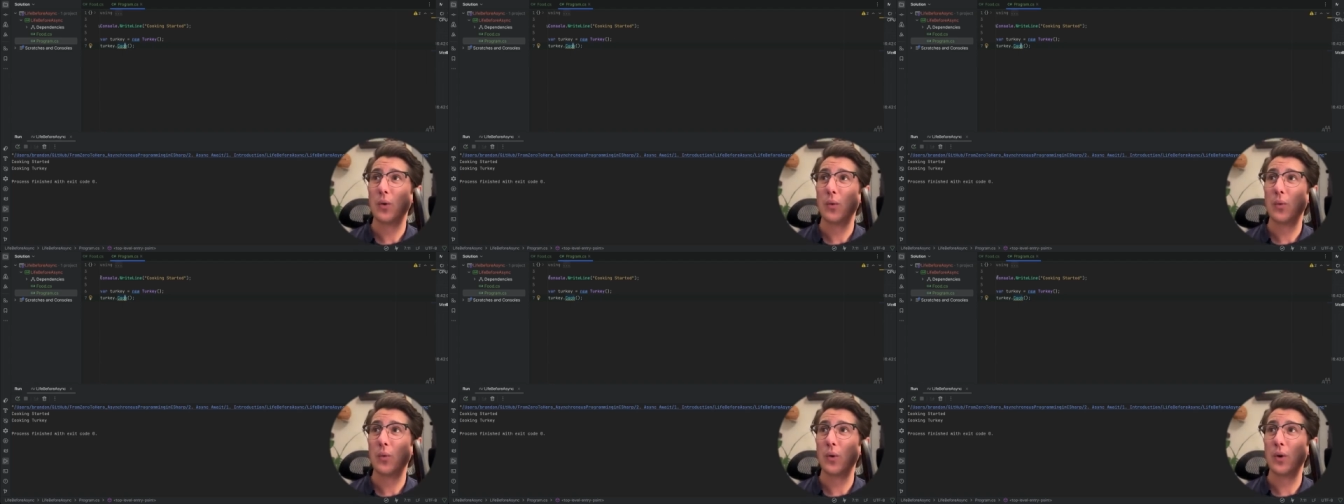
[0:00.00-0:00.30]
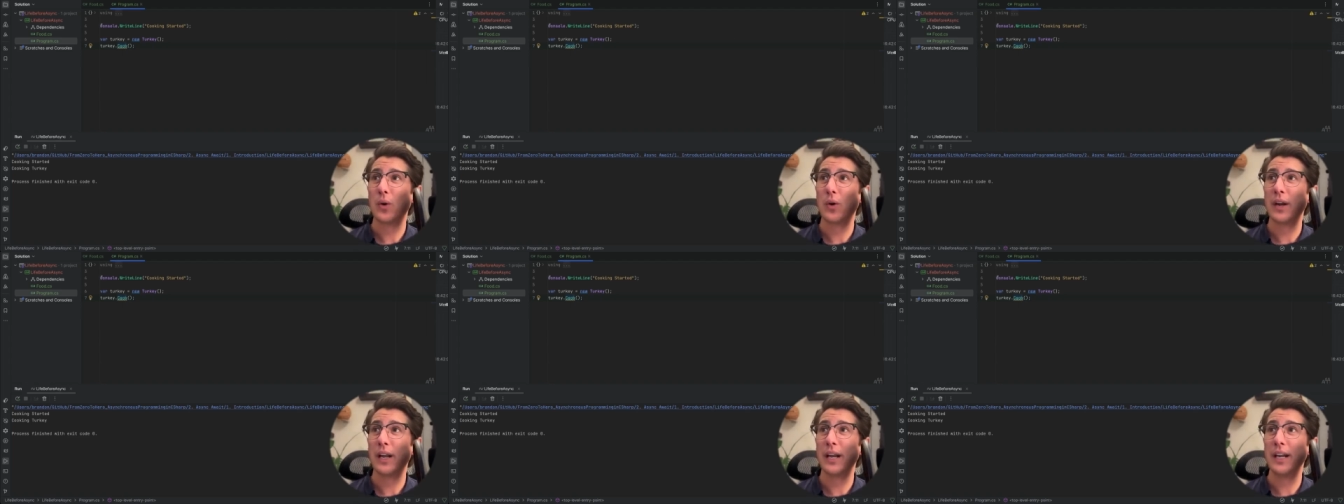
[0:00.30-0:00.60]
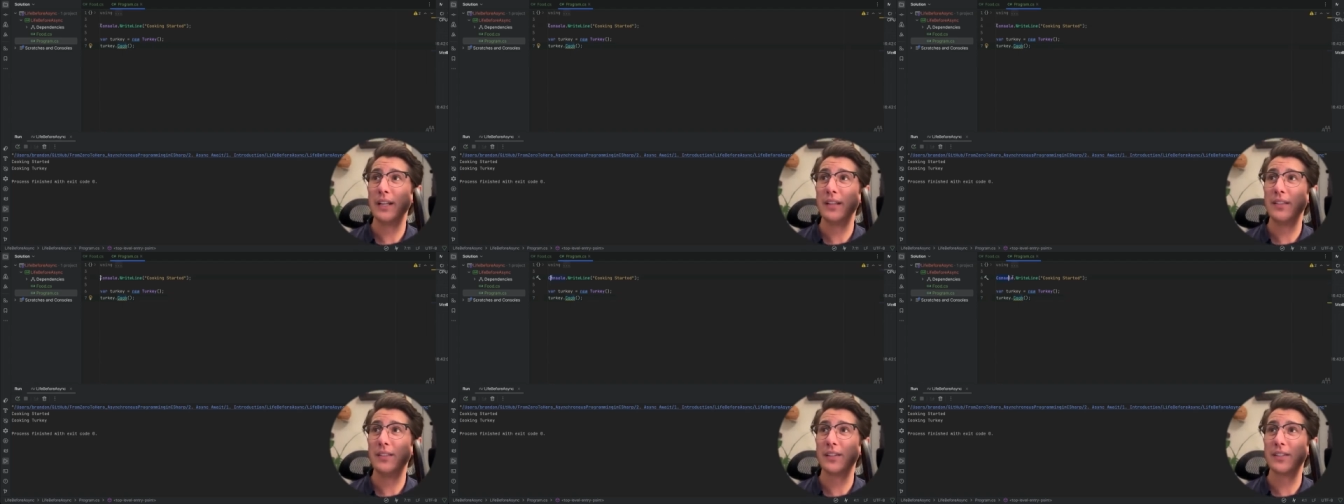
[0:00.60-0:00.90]
we're
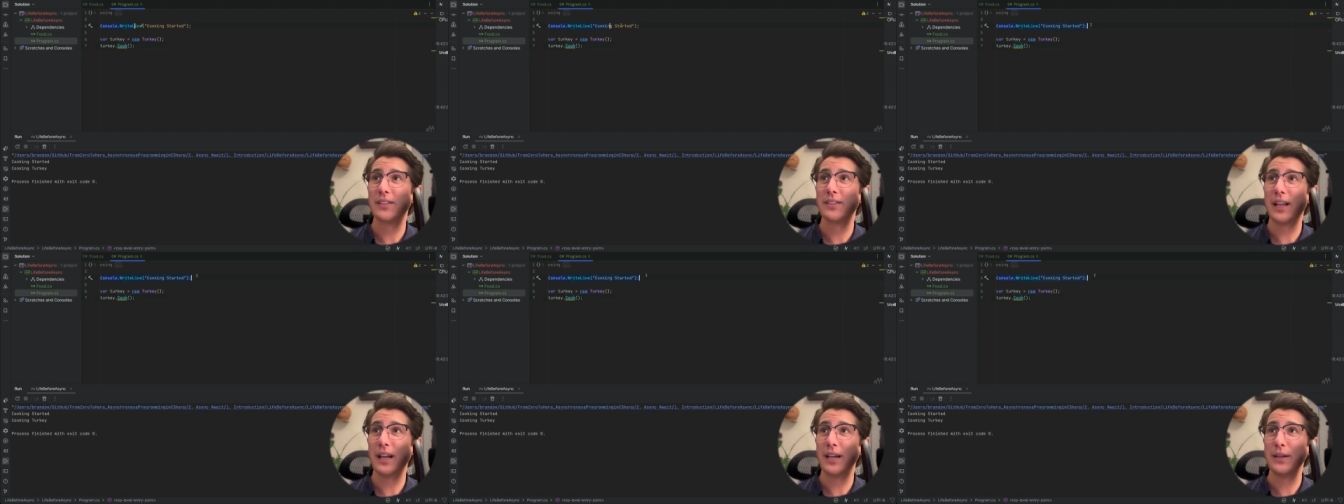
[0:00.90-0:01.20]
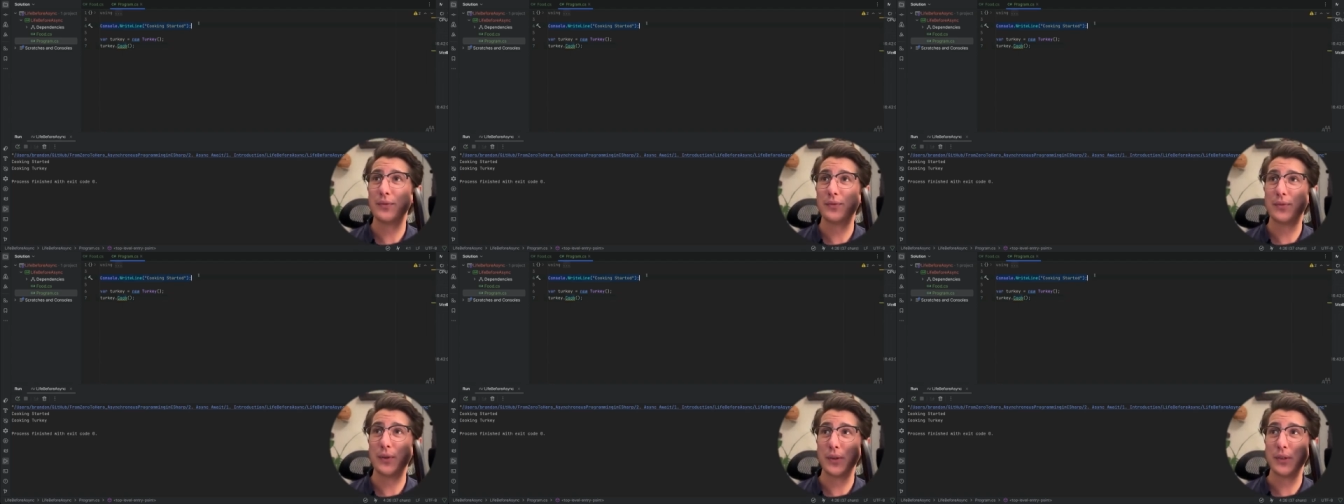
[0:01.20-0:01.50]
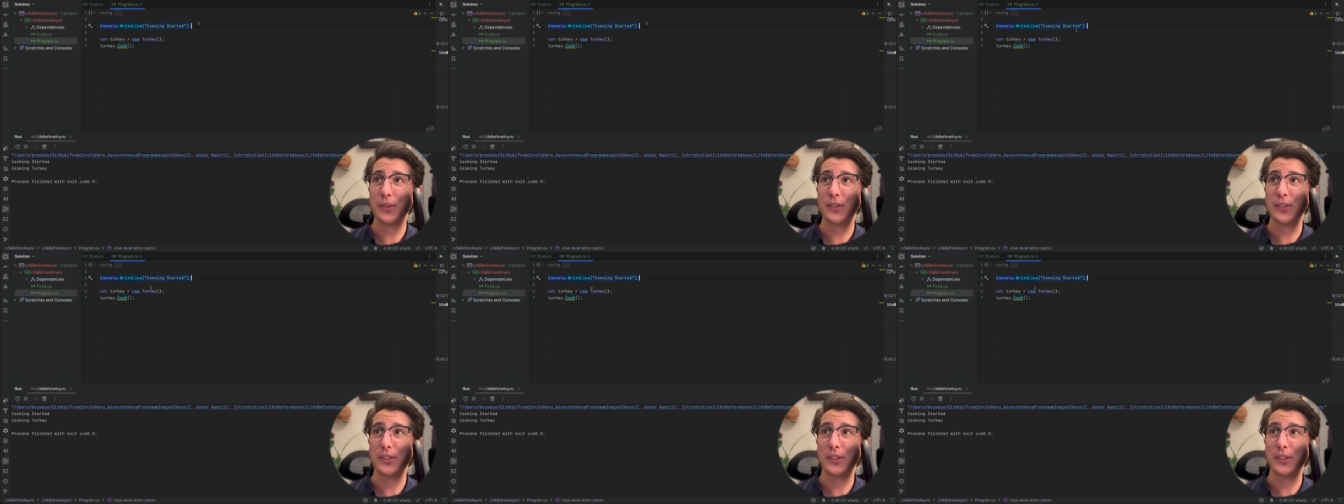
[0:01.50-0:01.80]
hitting this line
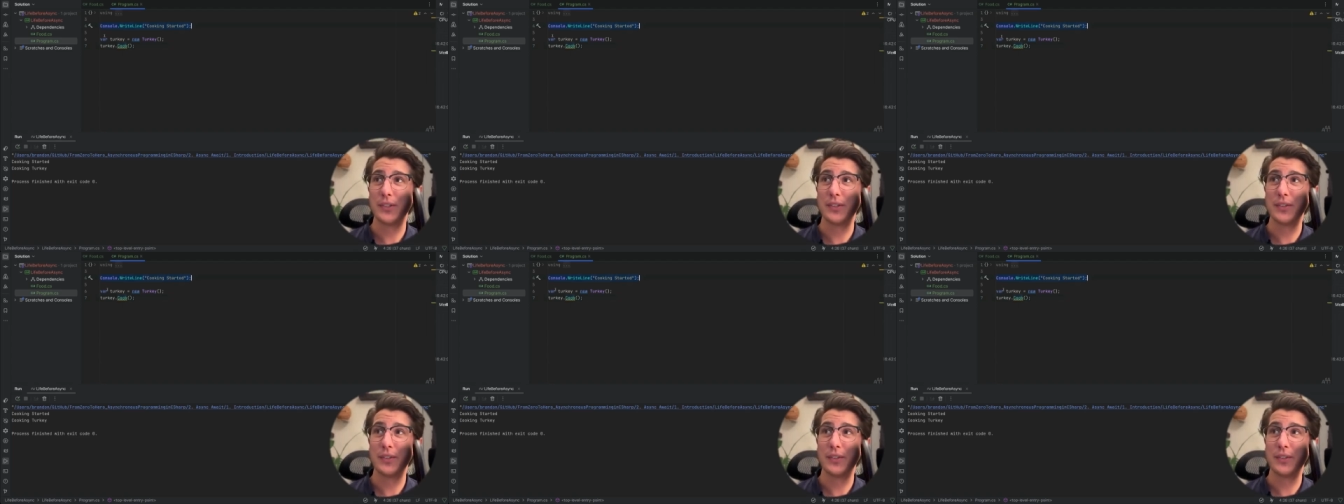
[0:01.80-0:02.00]
first,